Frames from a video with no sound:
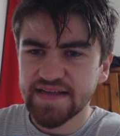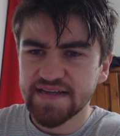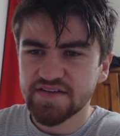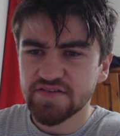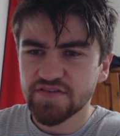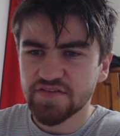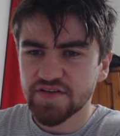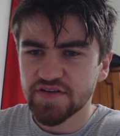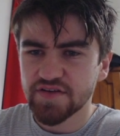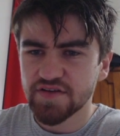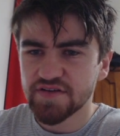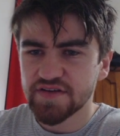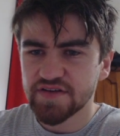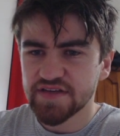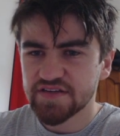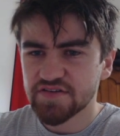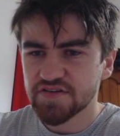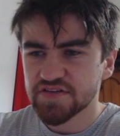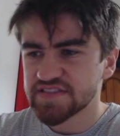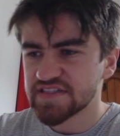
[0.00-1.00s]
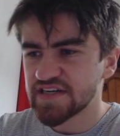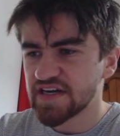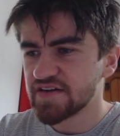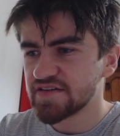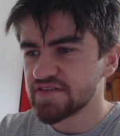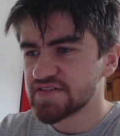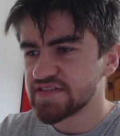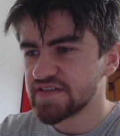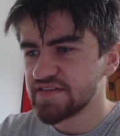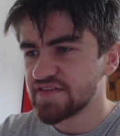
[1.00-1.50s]
He got
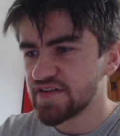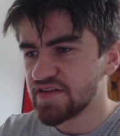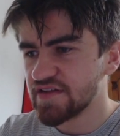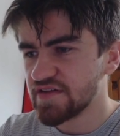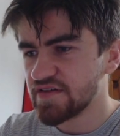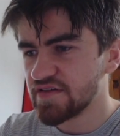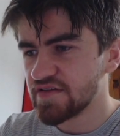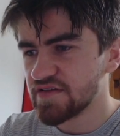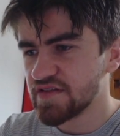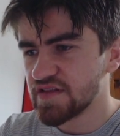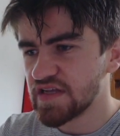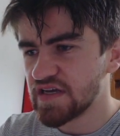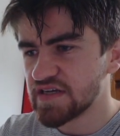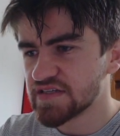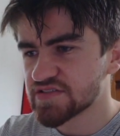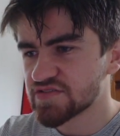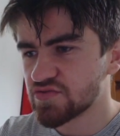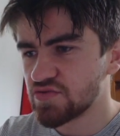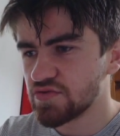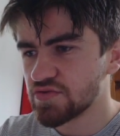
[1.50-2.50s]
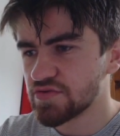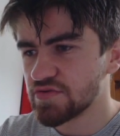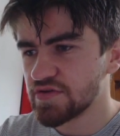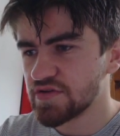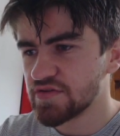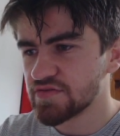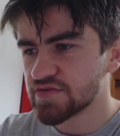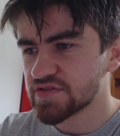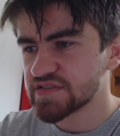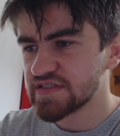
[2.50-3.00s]
tugged in the last quarter,
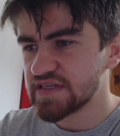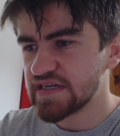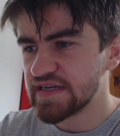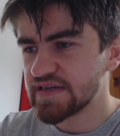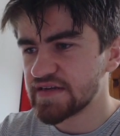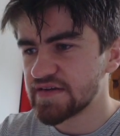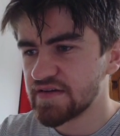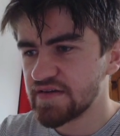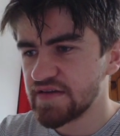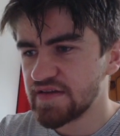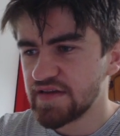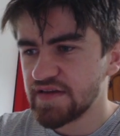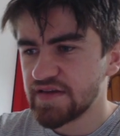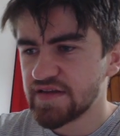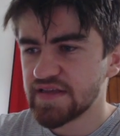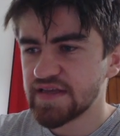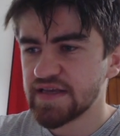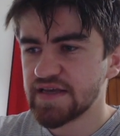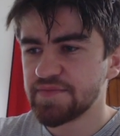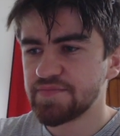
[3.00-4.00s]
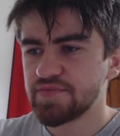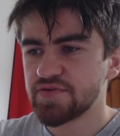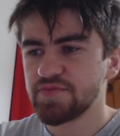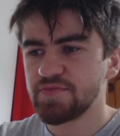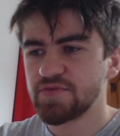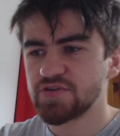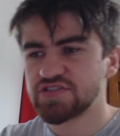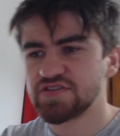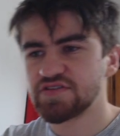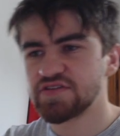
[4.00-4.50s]
it looks like. Yeah, pretty
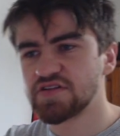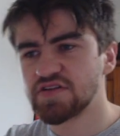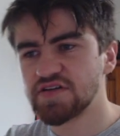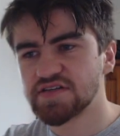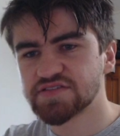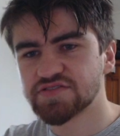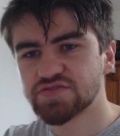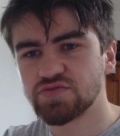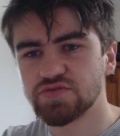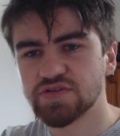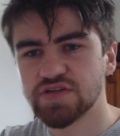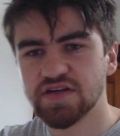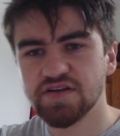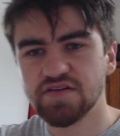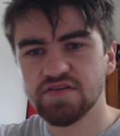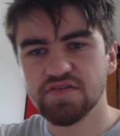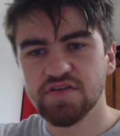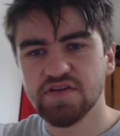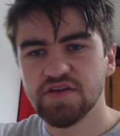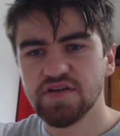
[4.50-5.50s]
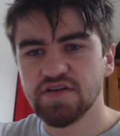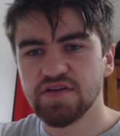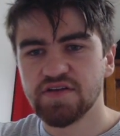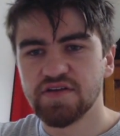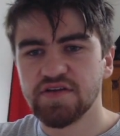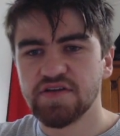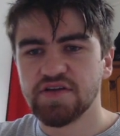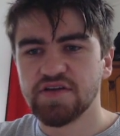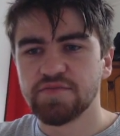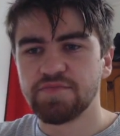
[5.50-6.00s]
much in the last quarter.
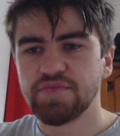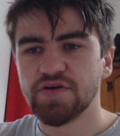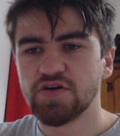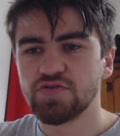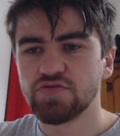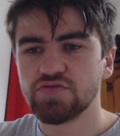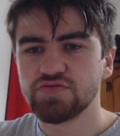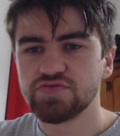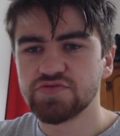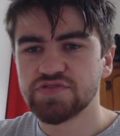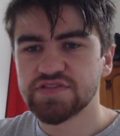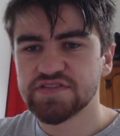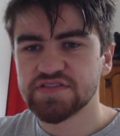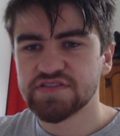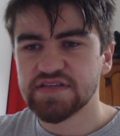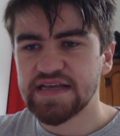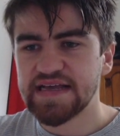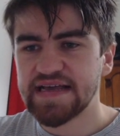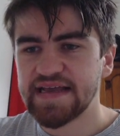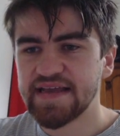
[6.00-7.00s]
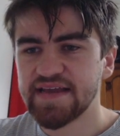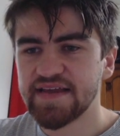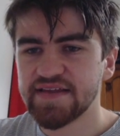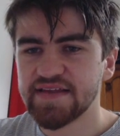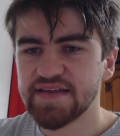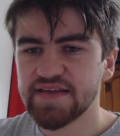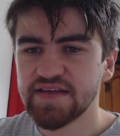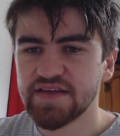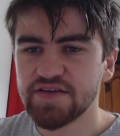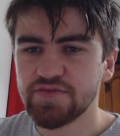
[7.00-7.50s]
Bowes,
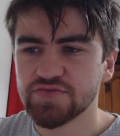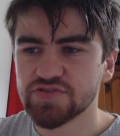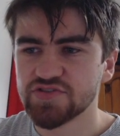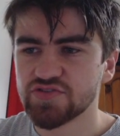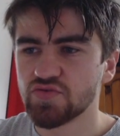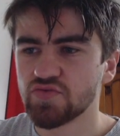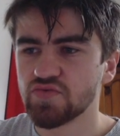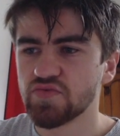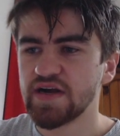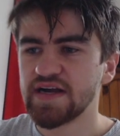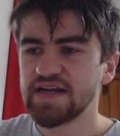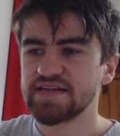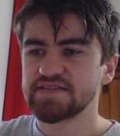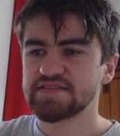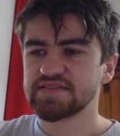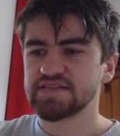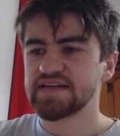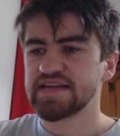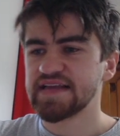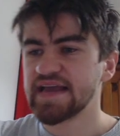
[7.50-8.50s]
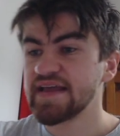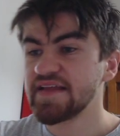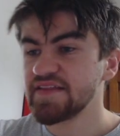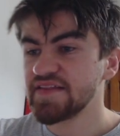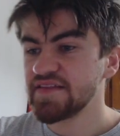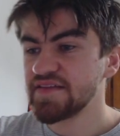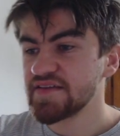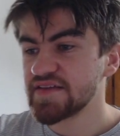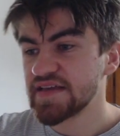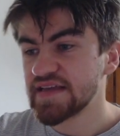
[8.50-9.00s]
80, was all right.
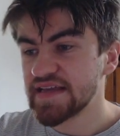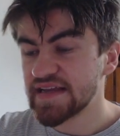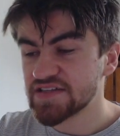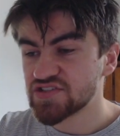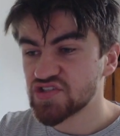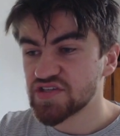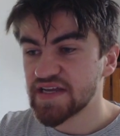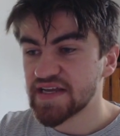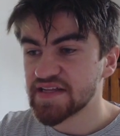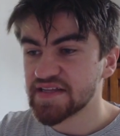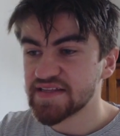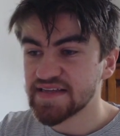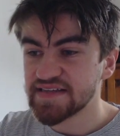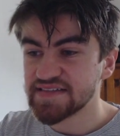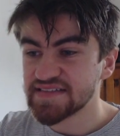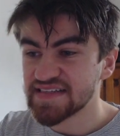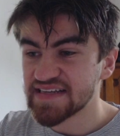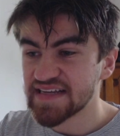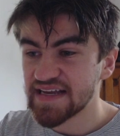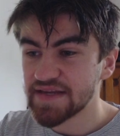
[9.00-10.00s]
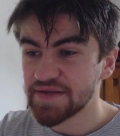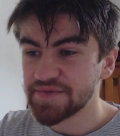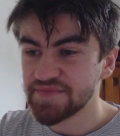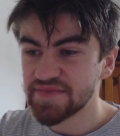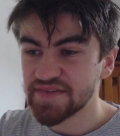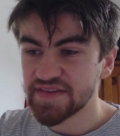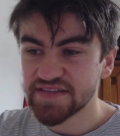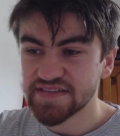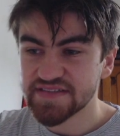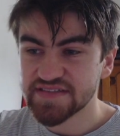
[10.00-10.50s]
Again, he actually had a decent game
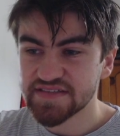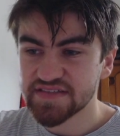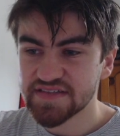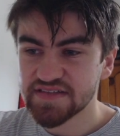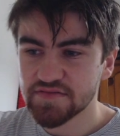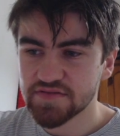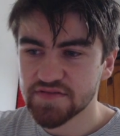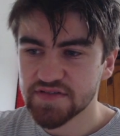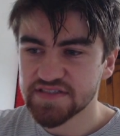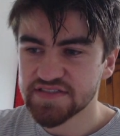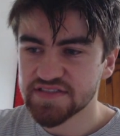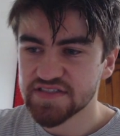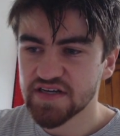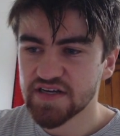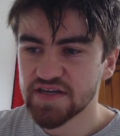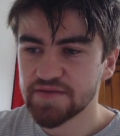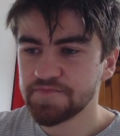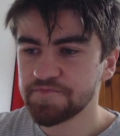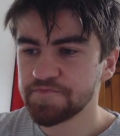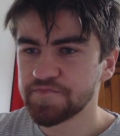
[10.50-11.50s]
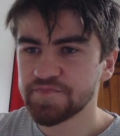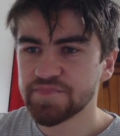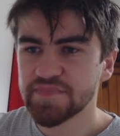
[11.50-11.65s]
this time.